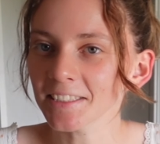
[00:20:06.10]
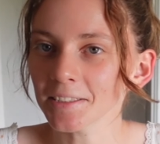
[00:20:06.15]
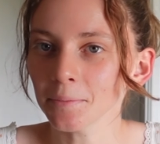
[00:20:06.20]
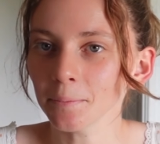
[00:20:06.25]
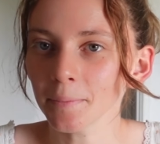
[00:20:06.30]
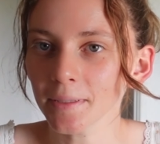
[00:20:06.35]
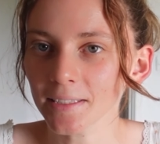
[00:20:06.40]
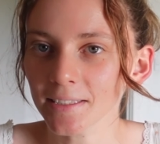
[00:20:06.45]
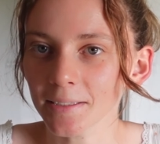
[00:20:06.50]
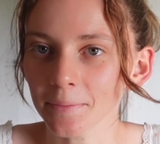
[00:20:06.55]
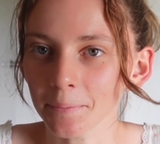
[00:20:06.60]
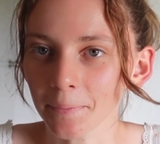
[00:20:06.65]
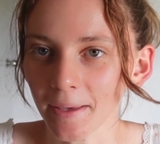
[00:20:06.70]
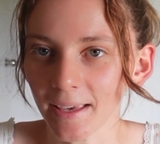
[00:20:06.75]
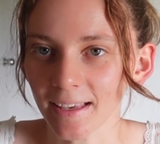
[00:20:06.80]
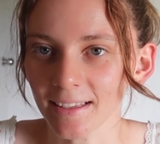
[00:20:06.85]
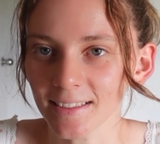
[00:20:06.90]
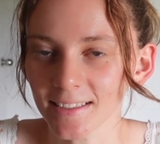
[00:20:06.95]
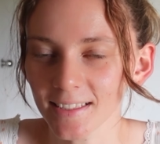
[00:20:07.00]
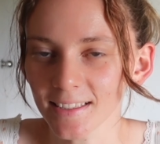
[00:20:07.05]
some bits and
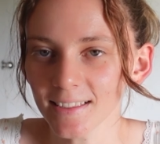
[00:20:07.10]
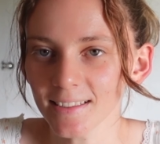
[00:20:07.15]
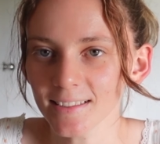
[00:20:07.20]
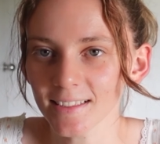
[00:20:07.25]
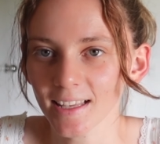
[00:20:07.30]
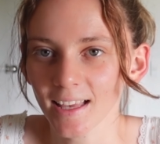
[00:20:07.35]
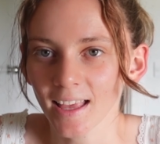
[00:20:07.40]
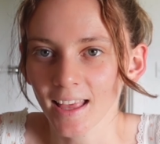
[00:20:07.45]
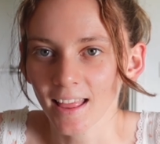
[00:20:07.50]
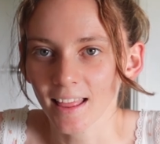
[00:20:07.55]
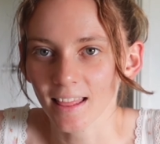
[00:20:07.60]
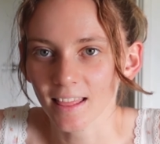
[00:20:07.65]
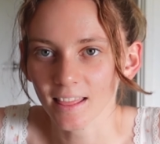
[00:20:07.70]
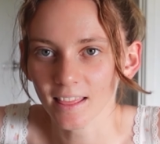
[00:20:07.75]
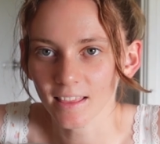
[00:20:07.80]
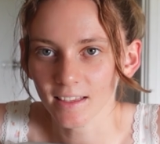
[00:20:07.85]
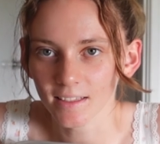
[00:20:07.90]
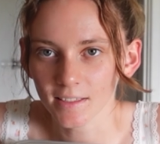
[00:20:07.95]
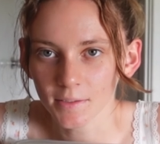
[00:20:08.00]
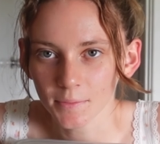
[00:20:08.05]
pieces.
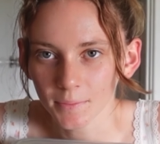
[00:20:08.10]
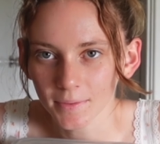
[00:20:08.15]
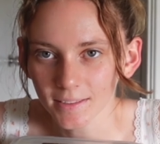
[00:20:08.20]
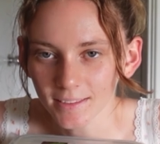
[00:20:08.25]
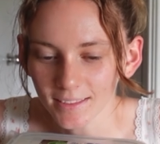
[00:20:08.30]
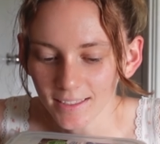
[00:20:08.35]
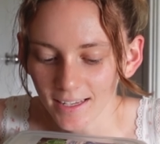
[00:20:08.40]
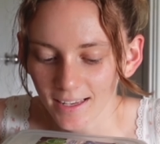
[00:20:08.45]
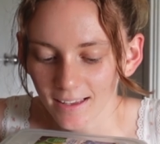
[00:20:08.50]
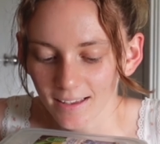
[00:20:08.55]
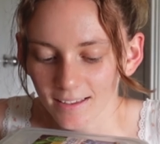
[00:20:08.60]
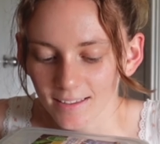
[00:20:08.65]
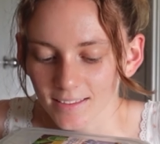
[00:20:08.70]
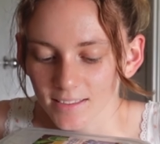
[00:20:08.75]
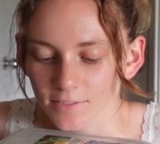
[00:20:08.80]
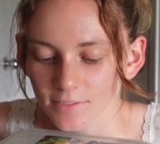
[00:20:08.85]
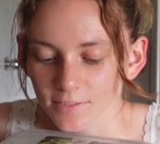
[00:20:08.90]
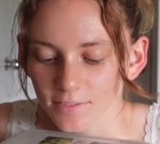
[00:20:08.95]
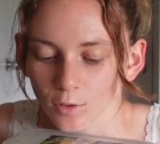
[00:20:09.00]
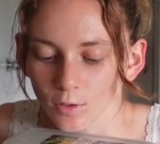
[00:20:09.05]
This one
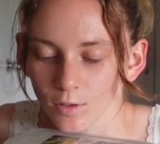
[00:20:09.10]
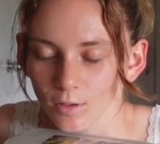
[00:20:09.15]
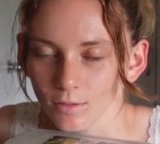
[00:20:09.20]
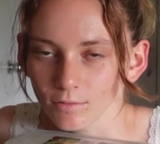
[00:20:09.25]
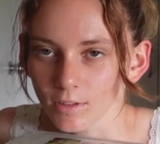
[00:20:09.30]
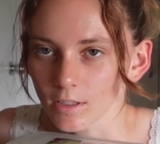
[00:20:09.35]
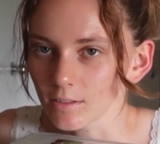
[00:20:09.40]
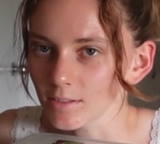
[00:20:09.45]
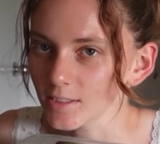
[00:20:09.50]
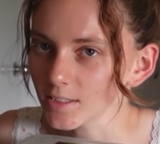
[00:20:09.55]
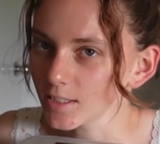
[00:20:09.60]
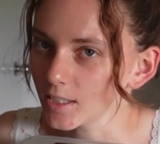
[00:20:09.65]
is for Rowan's